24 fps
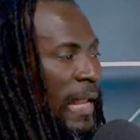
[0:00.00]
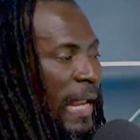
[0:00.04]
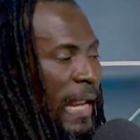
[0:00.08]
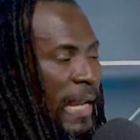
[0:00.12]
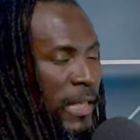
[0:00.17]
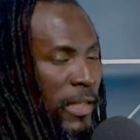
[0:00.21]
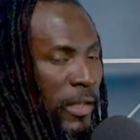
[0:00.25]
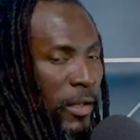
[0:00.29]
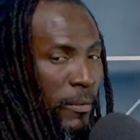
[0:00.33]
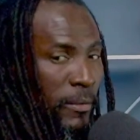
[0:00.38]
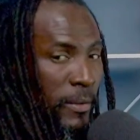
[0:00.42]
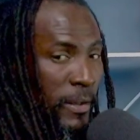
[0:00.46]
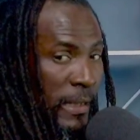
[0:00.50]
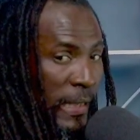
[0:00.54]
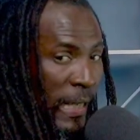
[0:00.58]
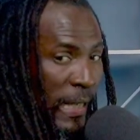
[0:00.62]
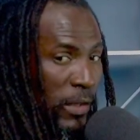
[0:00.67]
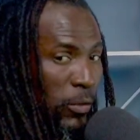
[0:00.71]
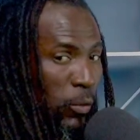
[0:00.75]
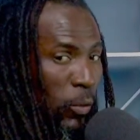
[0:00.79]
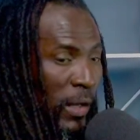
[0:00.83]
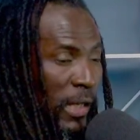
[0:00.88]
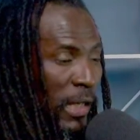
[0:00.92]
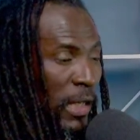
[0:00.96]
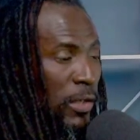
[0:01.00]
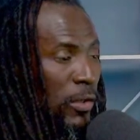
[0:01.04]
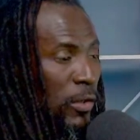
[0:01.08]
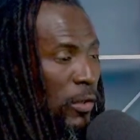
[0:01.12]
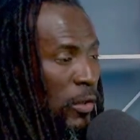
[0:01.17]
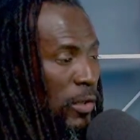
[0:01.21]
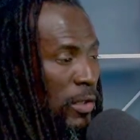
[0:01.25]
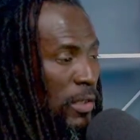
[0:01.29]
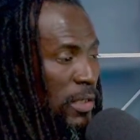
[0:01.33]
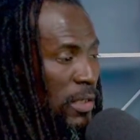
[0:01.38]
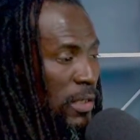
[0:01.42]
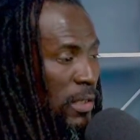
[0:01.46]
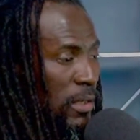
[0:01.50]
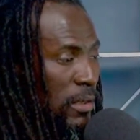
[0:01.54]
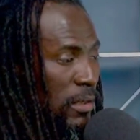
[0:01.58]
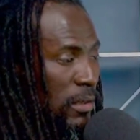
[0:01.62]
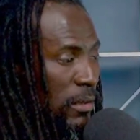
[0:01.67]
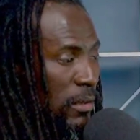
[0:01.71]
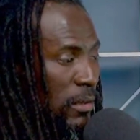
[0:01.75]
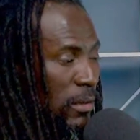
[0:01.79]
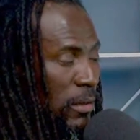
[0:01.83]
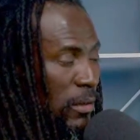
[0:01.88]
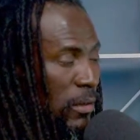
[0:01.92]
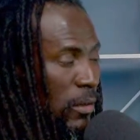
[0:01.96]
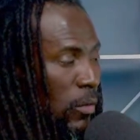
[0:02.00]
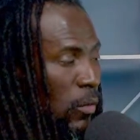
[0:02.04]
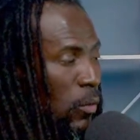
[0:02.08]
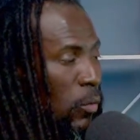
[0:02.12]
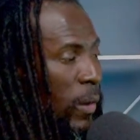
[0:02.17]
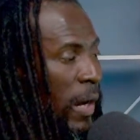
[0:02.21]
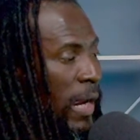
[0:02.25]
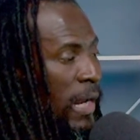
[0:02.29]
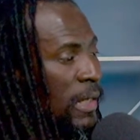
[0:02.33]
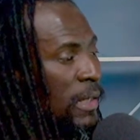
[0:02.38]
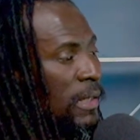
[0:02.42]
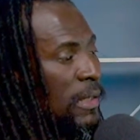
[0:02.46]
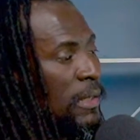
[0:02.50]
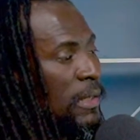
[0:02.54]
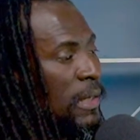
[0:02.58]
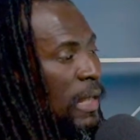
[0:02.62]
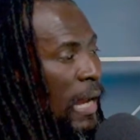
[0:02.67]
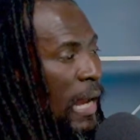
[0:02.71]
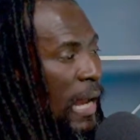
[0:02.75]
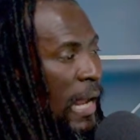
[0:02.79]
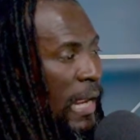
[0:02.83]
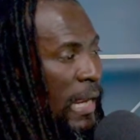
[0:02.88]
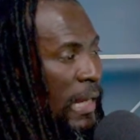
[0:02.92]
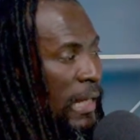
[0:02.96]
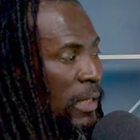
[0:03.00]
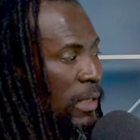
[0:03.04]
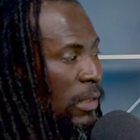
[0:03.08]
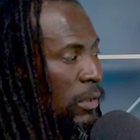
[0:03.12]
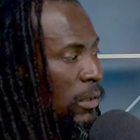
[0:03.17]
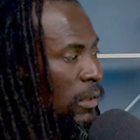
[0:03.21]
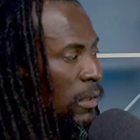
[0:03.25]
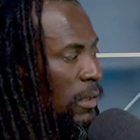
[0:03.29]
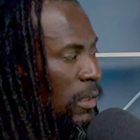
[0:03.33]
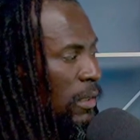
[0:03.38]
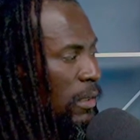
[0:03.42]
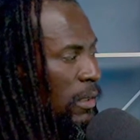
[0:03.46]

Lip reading: end up get one of those when I